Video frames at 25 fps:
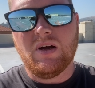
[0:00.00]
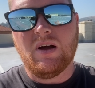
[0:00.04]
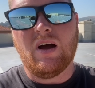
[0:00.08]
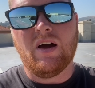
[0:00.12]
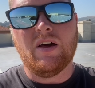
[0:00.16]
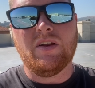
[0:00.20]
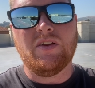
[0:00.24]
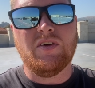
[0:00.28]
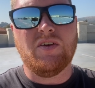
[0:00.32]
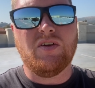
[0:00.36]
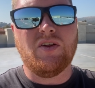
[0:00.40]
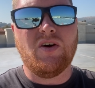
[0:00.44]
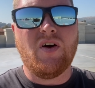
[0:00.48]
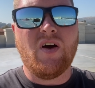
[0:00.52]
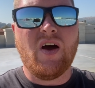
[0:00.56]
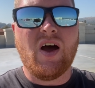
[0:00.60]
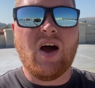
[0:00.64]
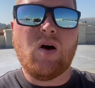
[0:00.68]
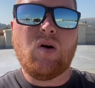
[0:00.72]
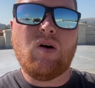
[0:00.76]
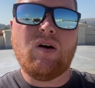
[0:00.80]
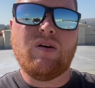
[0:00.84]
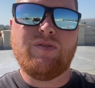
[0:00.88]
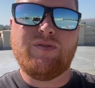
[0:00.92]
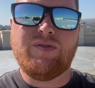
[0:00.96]
I don't know
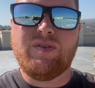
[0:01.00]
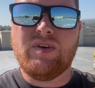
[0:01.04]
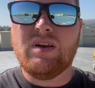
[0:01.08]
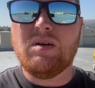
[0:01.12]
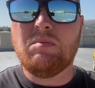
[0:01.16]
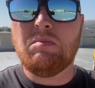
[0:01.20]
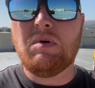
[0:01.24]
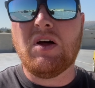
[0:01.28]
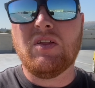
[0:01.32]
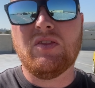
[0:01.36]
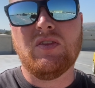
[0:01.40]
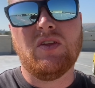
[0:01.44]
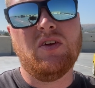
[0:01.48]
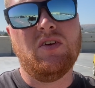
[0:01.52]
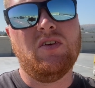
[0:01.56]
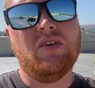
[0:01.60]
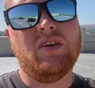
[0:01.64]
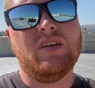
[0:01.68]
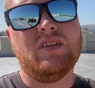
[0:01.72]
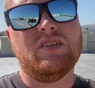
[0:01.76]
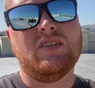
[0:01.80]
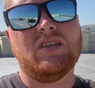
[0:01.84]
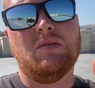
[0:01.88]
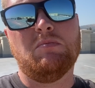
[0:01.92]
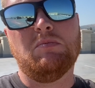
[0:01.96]
how I feel about the
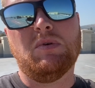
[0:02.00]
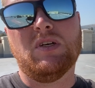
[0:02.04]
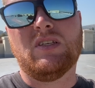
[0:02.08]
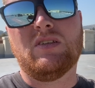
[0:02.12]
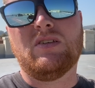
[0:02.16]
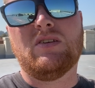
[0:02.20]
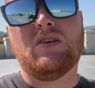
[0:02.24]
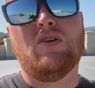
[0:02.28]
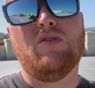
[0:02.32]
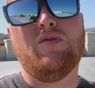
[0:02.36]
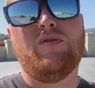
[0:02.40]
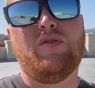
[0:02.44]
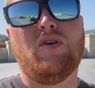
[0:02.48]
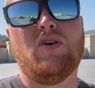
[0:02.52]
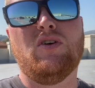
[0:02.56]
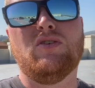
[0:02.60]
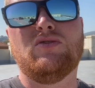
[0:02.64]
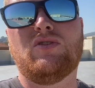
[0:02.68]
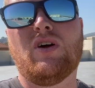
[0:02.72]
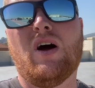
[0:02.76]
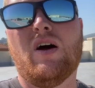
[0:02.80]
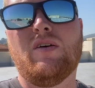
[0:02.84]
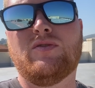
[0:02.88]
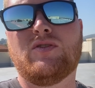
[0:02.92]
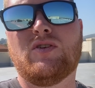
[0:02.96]
unit chip, but so far it
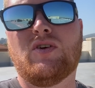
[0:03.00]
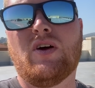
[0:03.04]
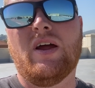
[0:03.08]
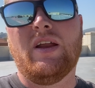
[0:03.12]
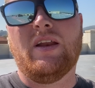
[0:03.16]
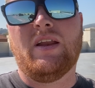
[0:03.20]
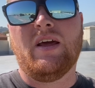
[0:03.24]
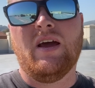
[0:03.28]
drives great.